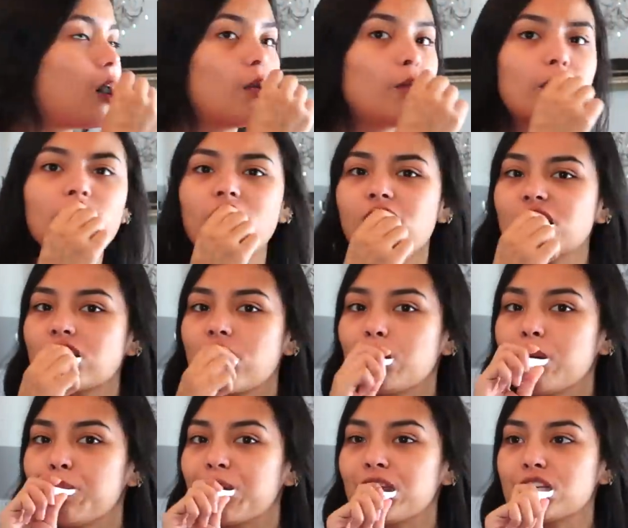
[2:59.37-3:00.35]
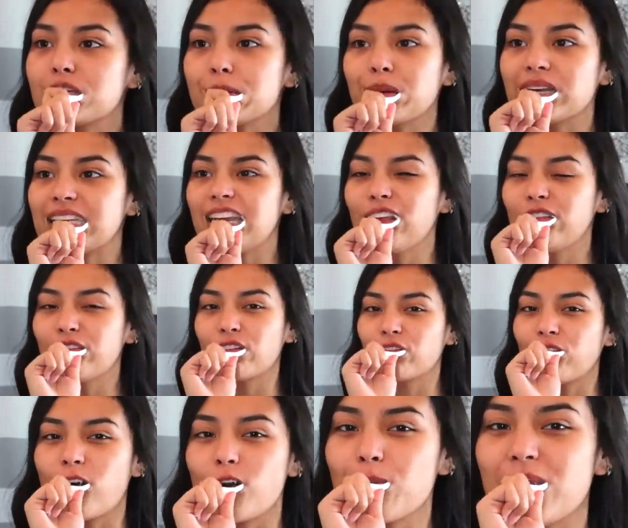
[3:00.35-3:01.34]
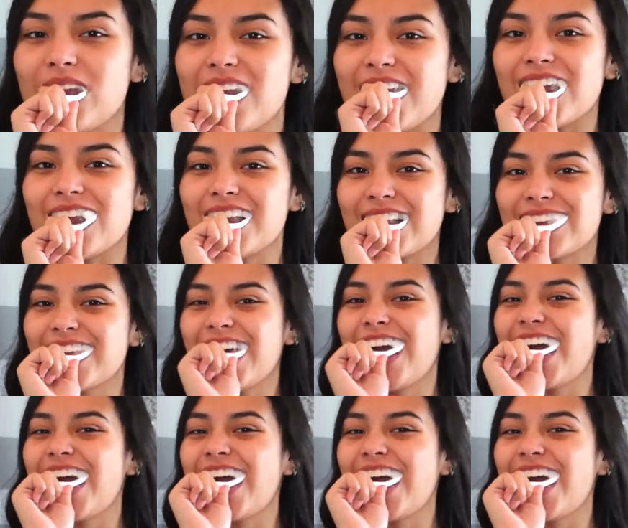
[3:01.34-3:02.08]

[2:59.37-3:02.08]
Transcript: Oh my gosh, I've been brushing my teeth for 4 minutes.